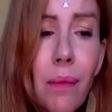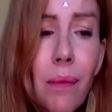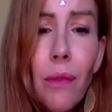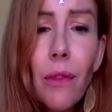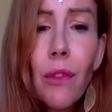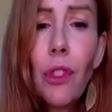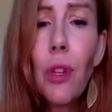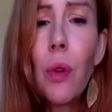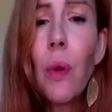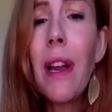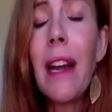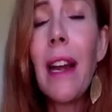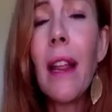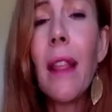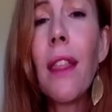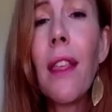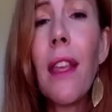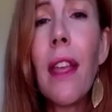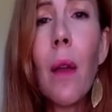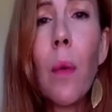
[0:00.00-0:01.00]
do
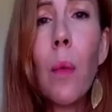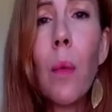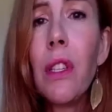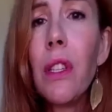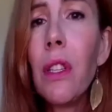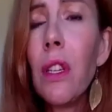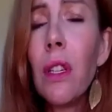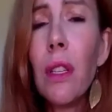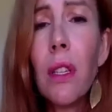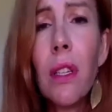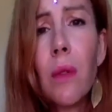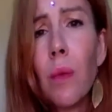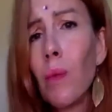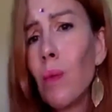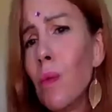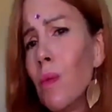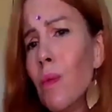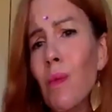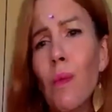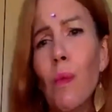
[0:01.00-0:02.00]
anything with just
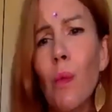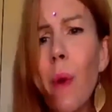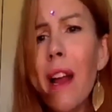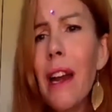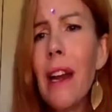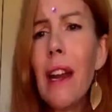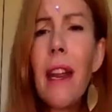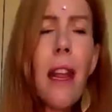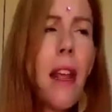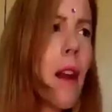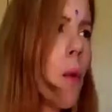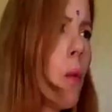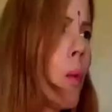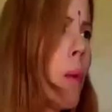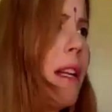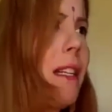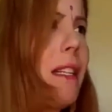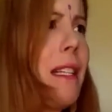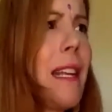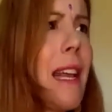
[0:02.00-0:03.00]
one here,
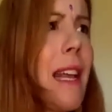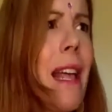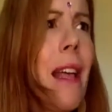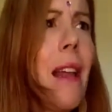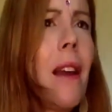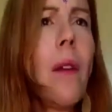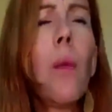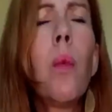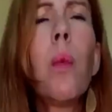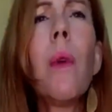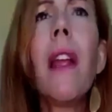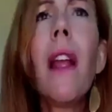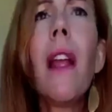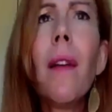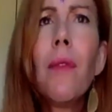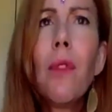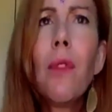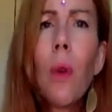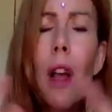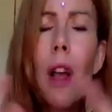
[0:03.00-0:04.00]
one there. We
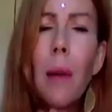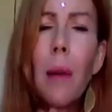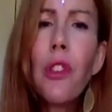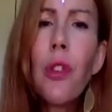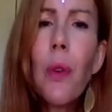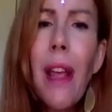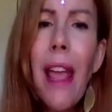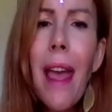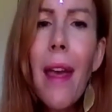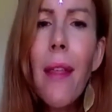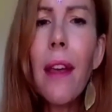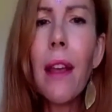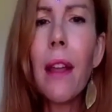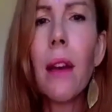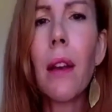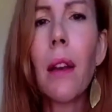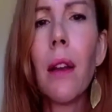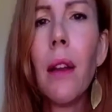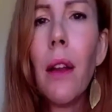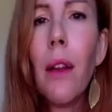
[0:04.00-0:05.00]
have to come together
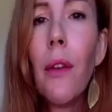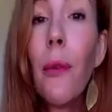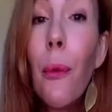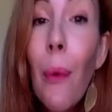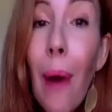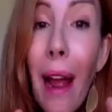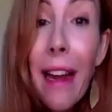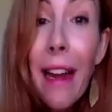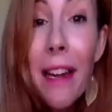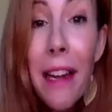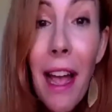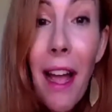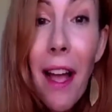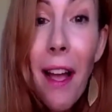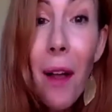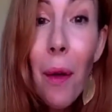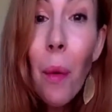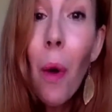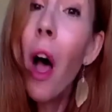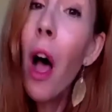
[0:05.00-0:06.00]
right
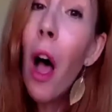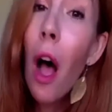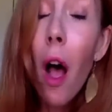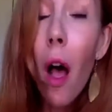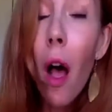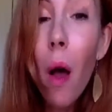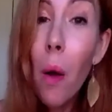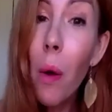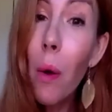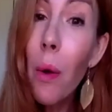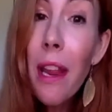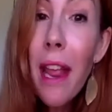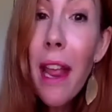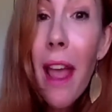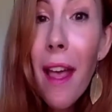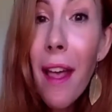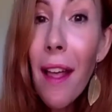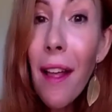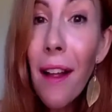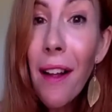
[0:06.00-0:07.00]
now. Oh
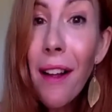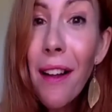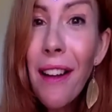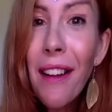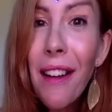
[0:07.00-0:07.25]
yeah.